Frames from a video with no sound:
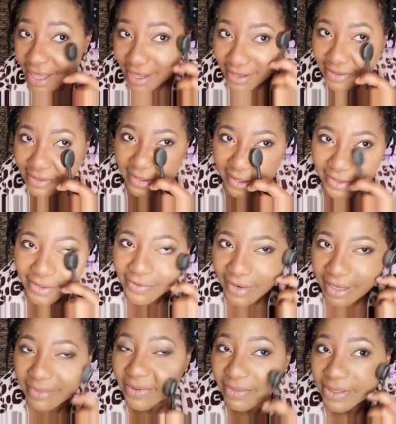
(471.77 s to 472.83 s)
Are you using your own
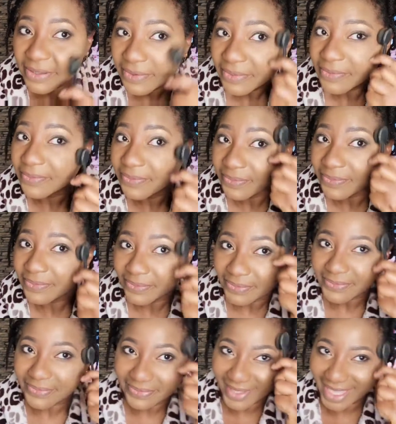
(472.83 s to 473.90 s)
one, mommy?
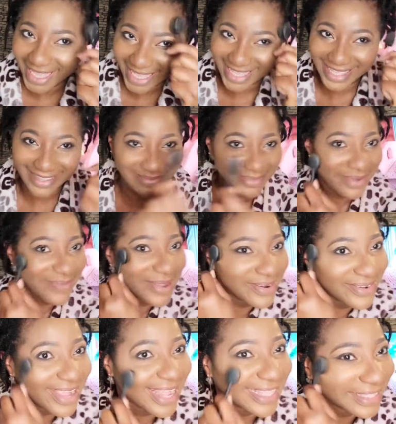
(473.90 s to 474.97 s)

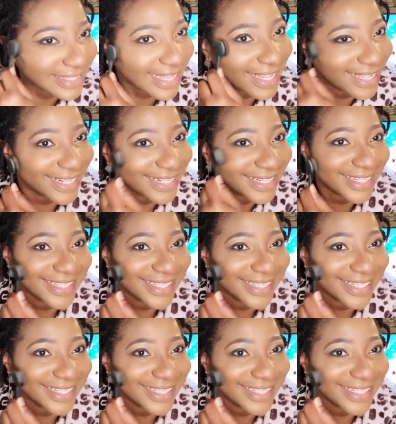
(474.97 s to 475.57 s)
Mommy, no answer.